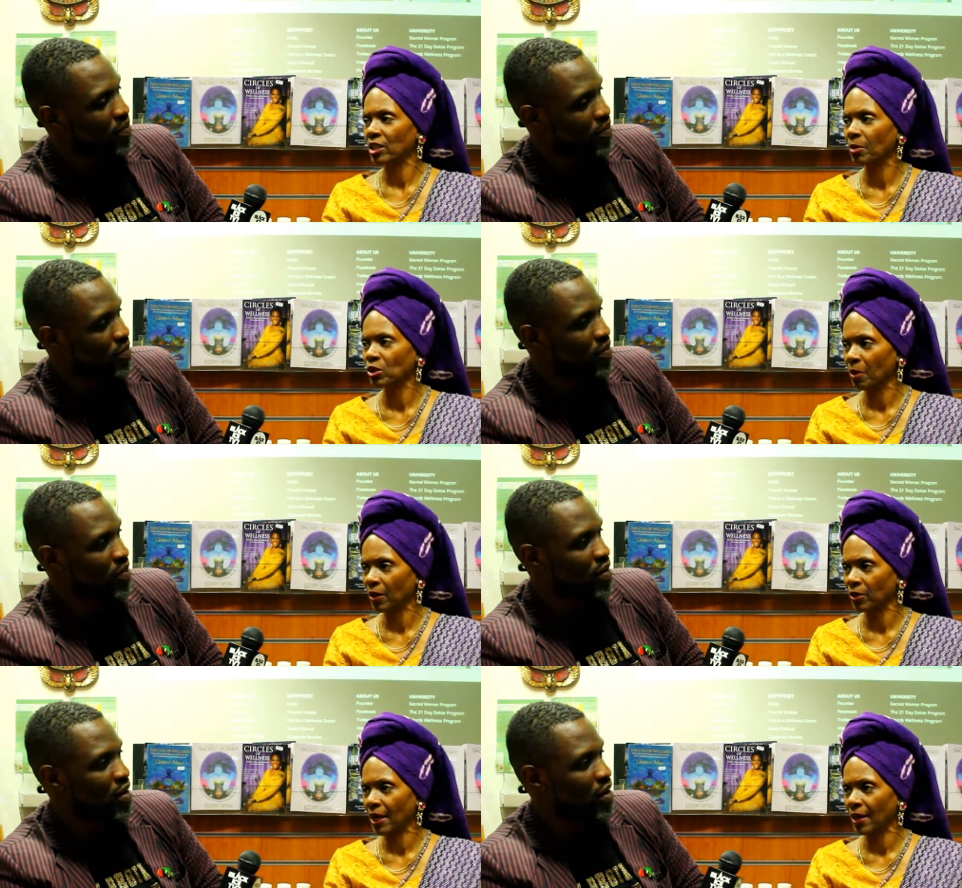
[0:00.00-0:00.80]
Speaker 1: much better
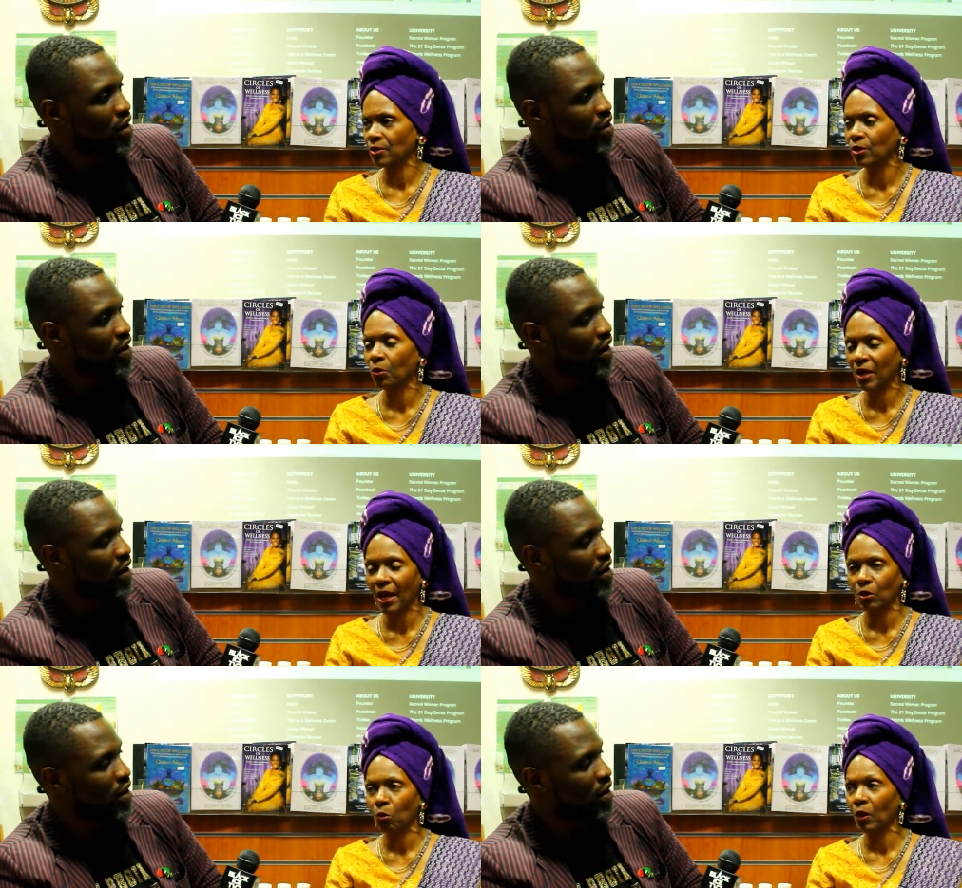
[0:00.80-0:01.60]
now. So we had a
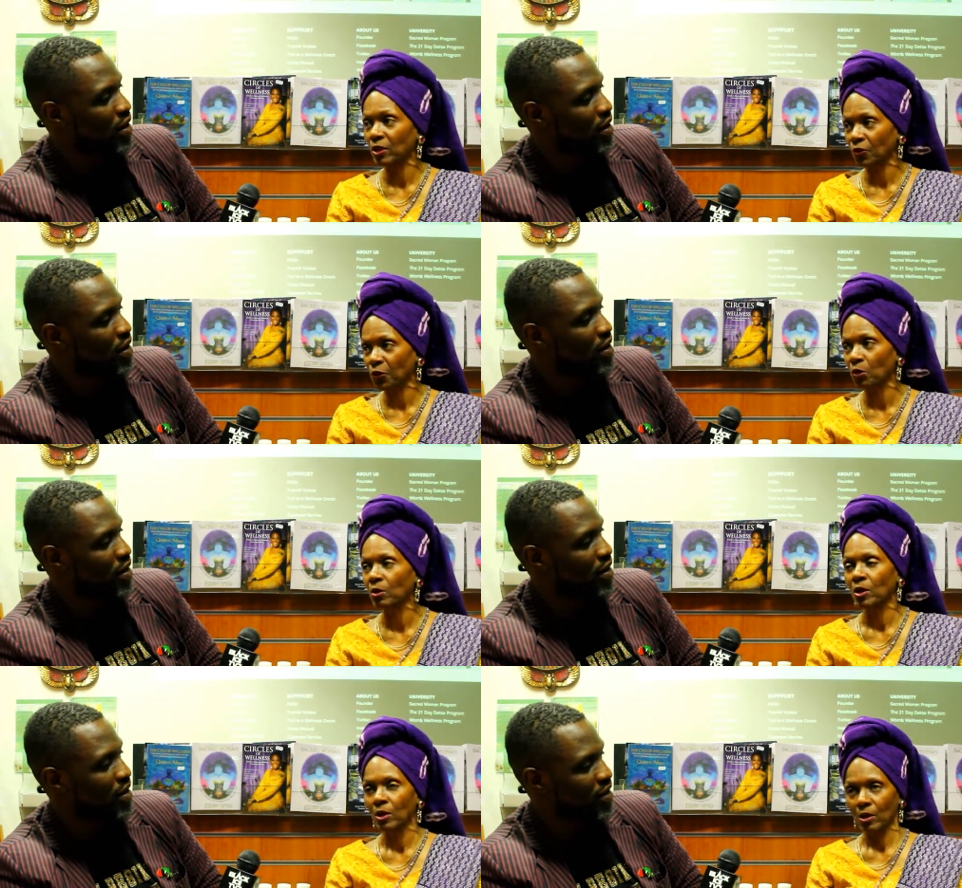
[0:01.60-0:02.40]
wonderful
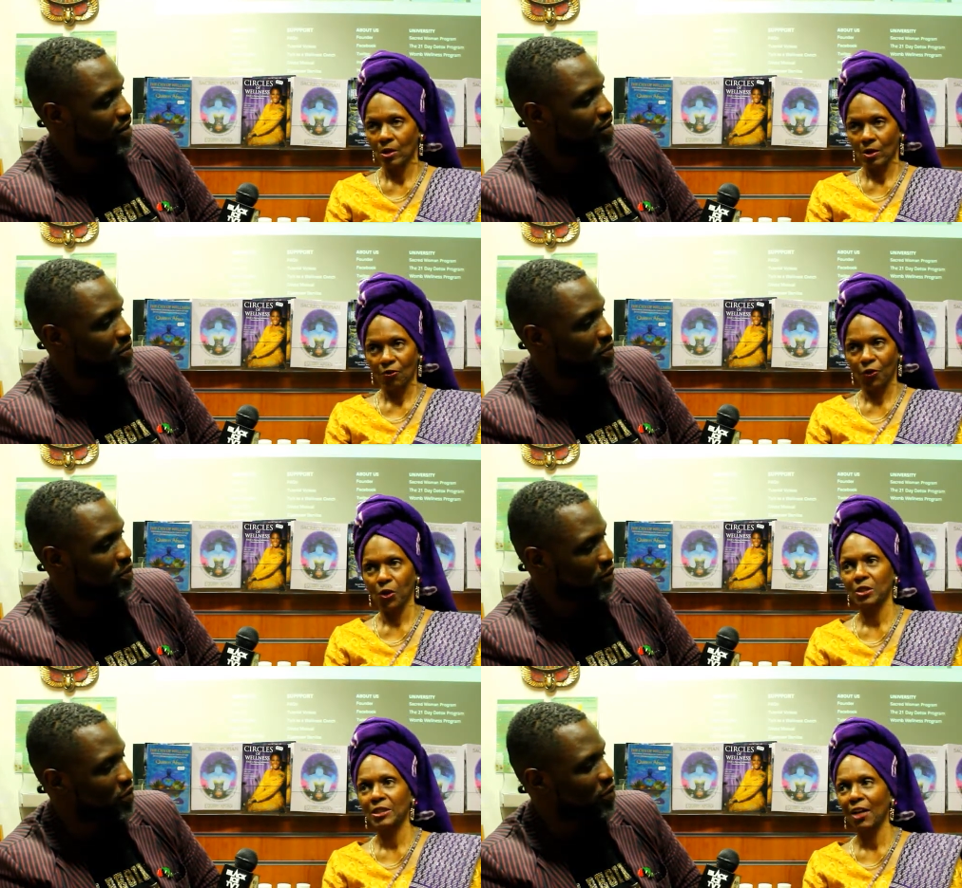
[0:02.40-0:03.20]
full
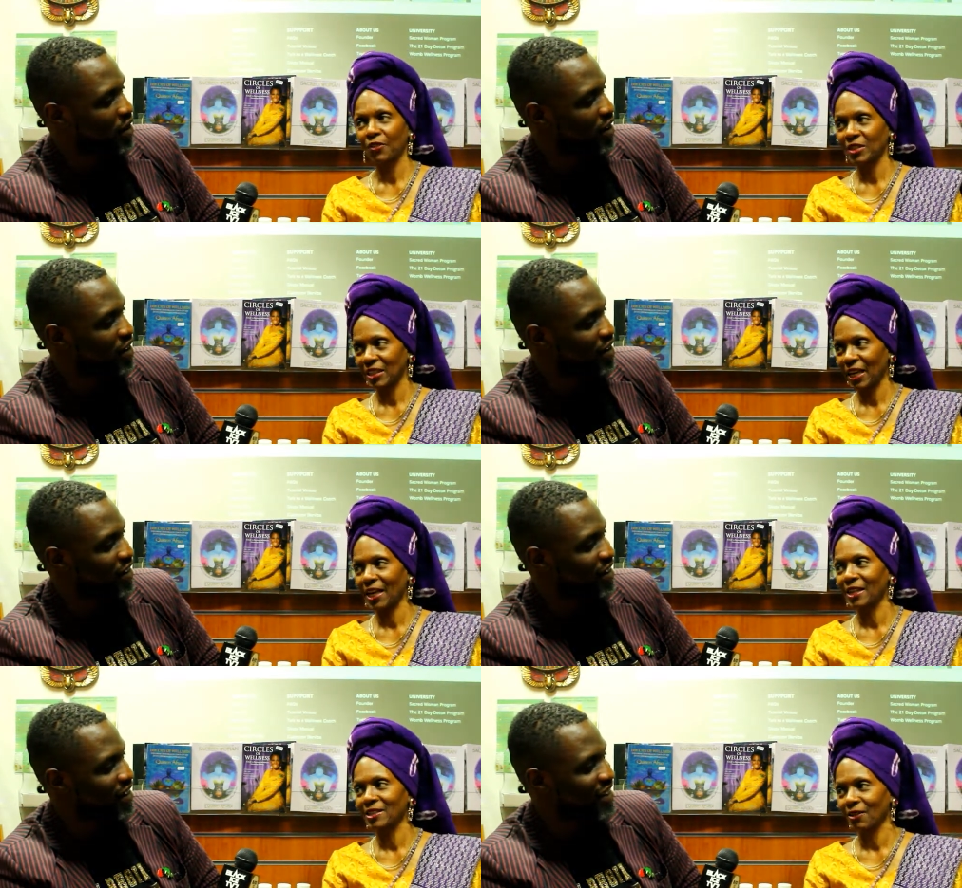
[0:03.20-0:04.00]
seven
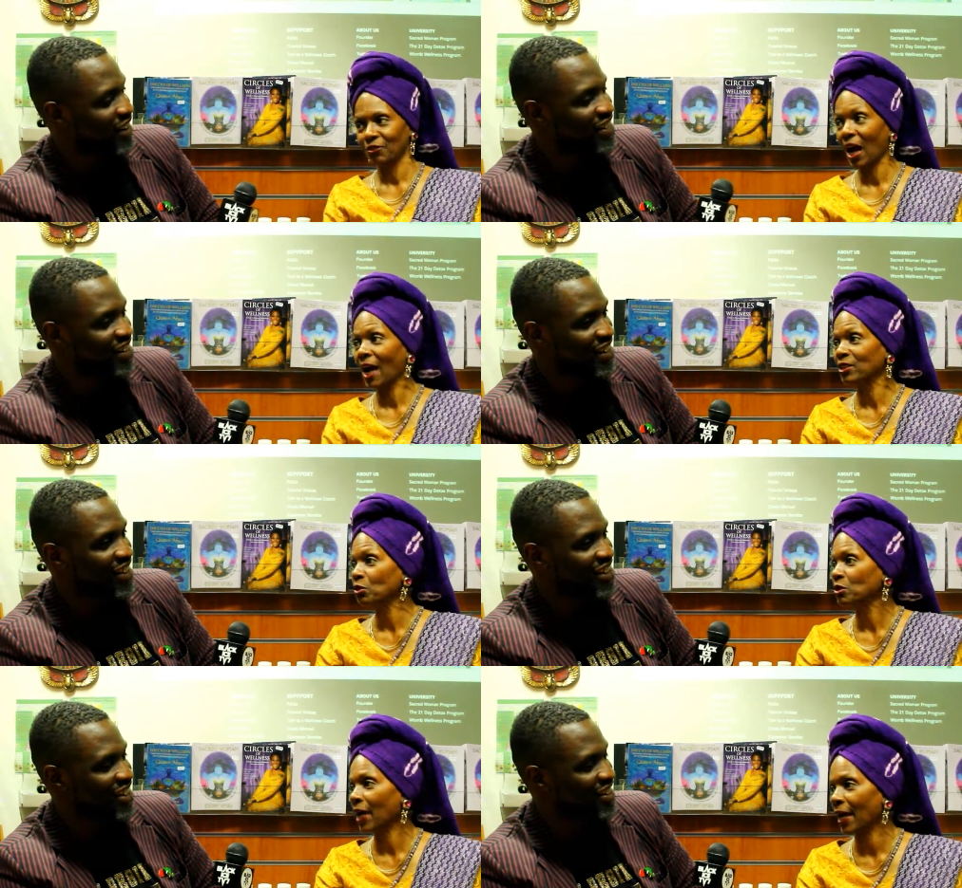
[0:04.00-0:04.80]
days of
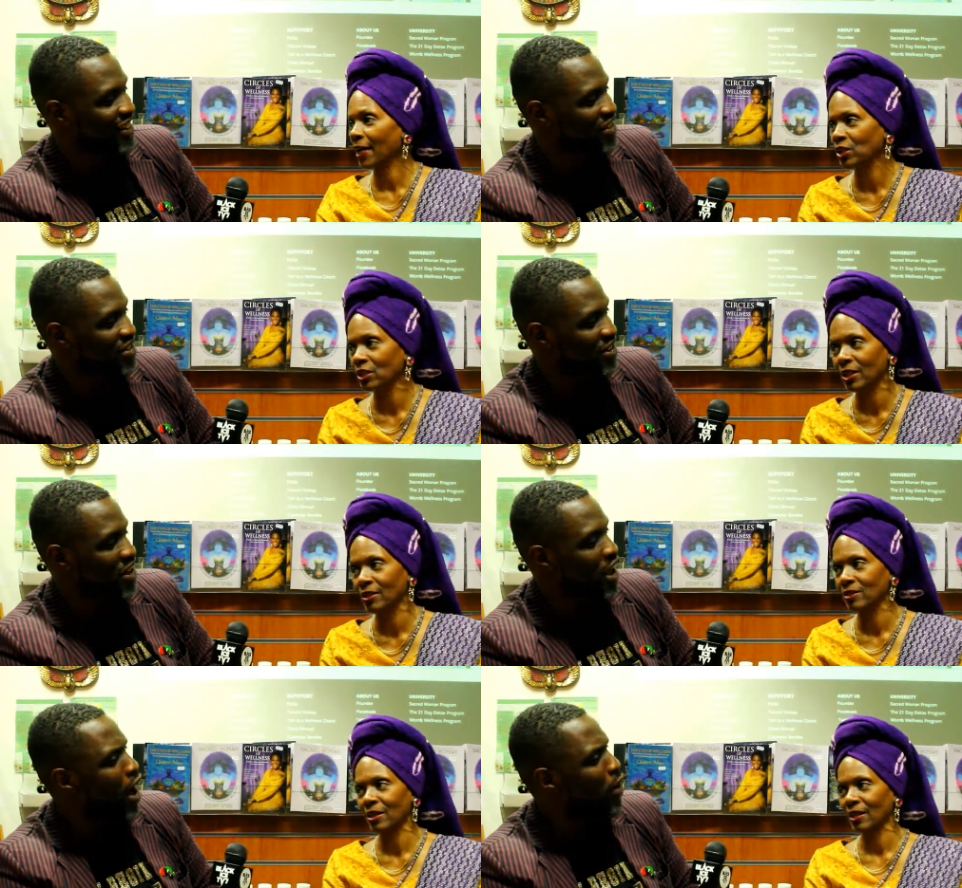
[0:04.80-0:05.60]

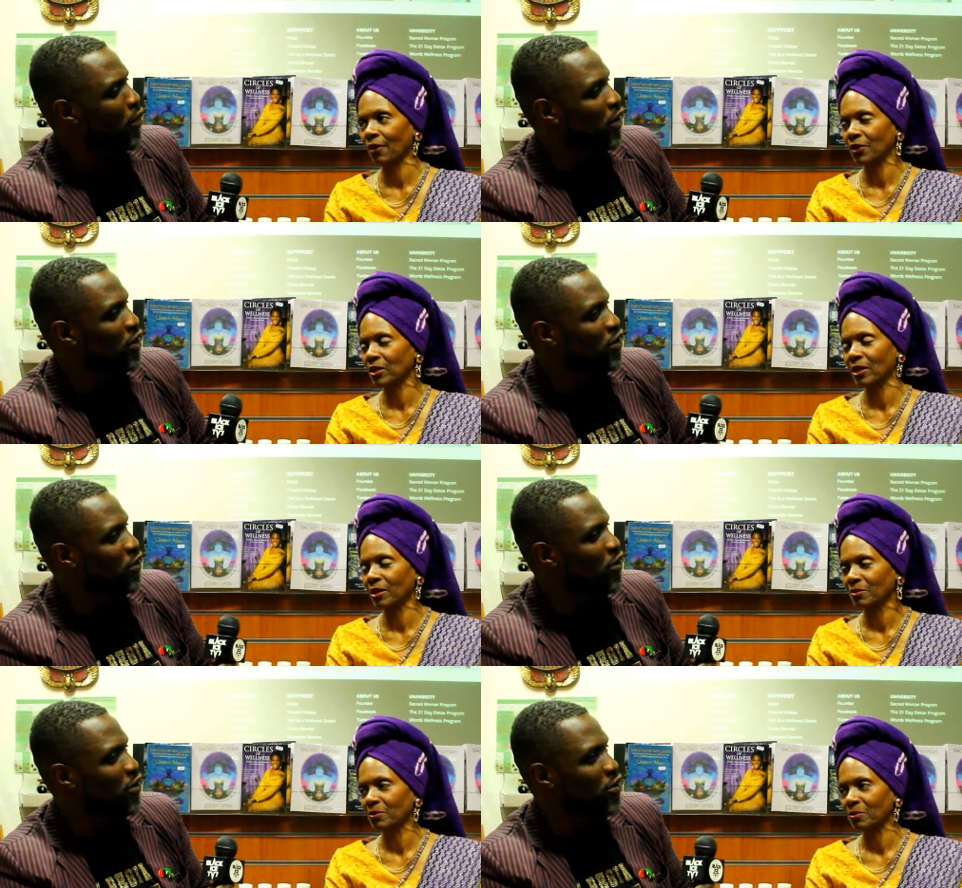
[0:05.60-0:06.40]
consultations and But everything.
Speaker 2: you know
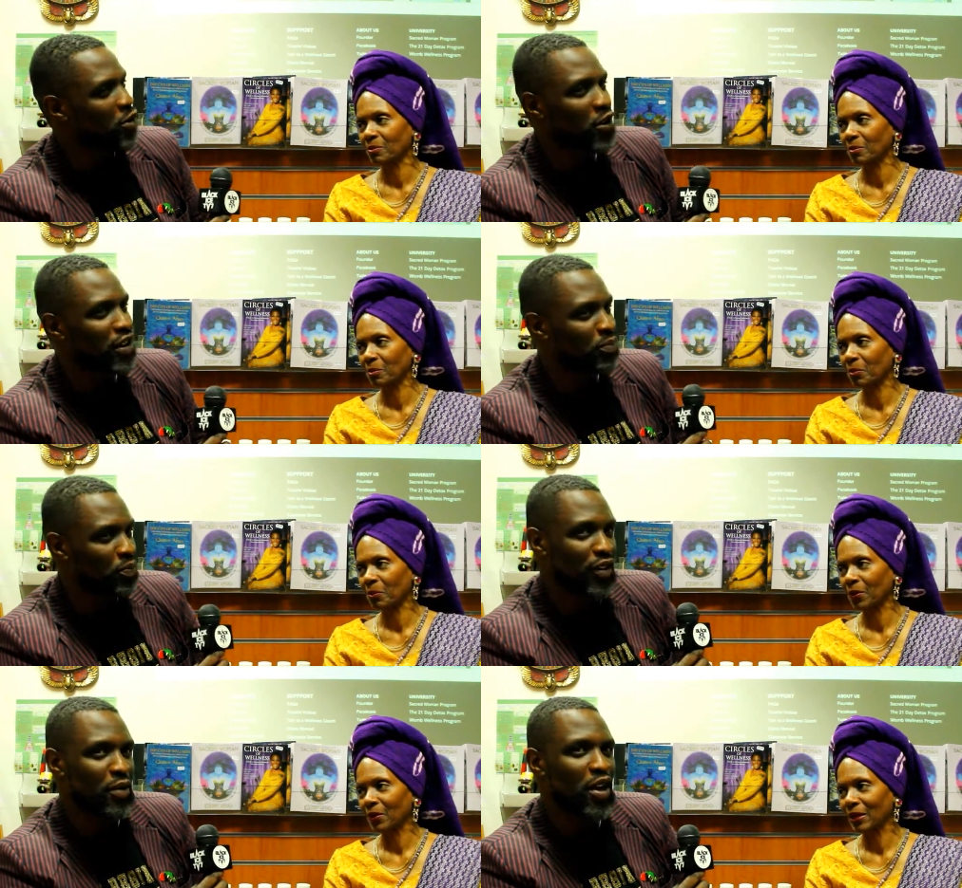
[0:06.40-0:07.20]
what, Queen,
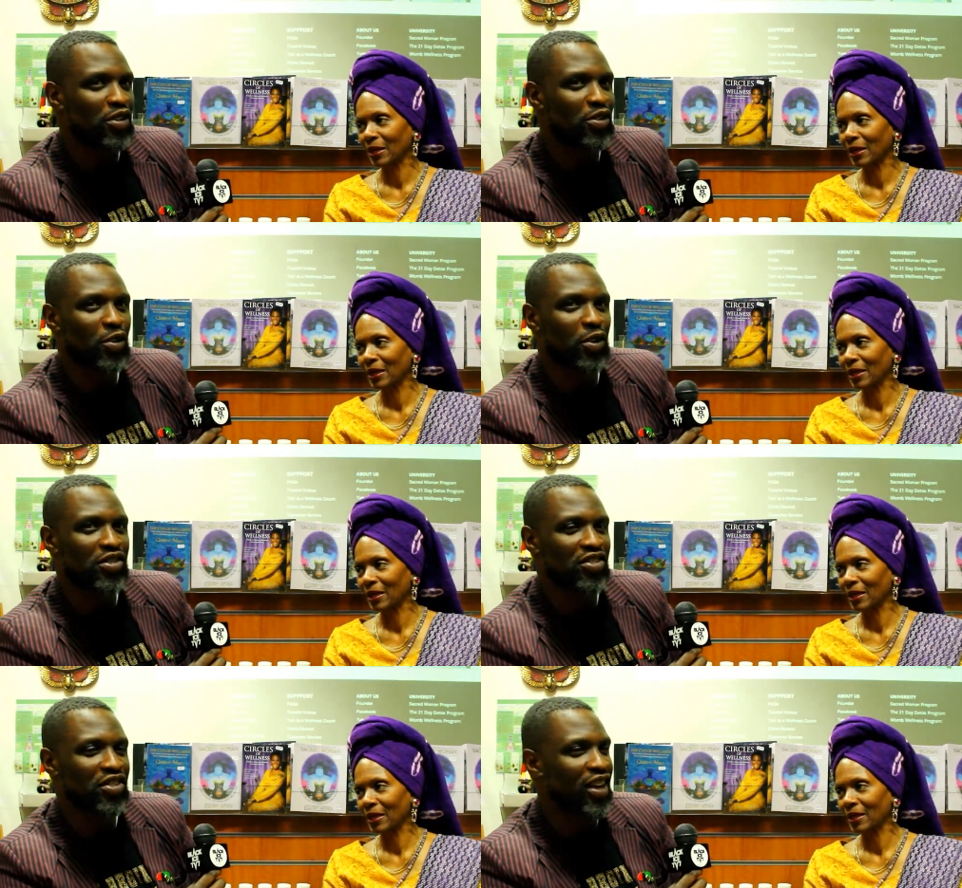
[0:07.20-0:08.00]
let me ask you a
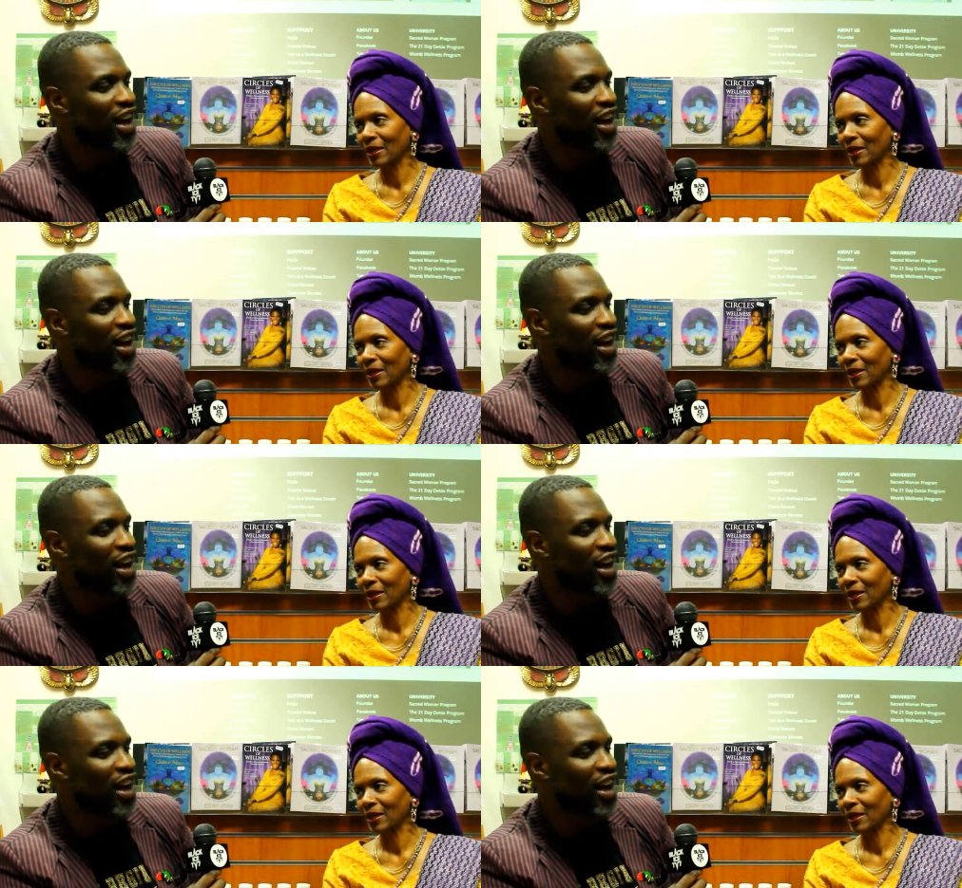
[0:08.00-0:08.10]
question. I